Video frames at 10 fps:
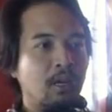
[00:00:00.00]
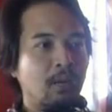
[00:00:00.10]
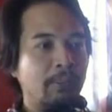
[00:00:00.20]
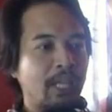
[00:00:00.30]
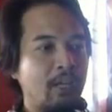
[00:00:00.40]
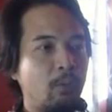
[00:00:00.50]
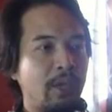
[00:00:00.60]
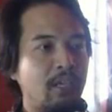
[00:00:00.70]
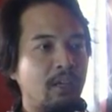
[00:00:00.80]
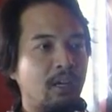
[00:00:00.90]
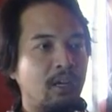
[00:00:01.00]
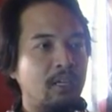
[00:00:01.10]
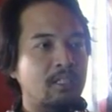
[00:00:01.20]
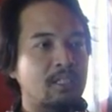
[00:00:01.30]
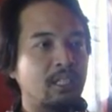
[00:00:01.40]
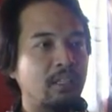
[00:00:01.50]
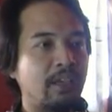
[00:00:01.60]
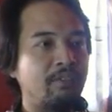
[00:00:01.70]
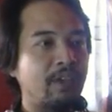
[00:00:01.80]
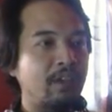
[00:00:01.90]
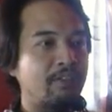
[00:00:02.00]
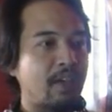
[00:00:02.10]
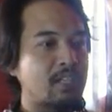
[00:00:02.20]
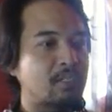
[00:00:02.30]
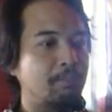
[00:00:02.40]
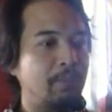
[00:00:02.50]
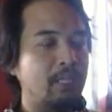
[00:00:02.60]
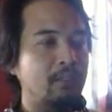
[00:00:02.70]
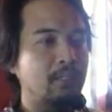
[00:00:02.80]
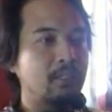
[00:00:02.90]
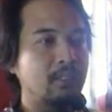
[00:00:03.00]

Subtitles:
But either way, it's still a very fast build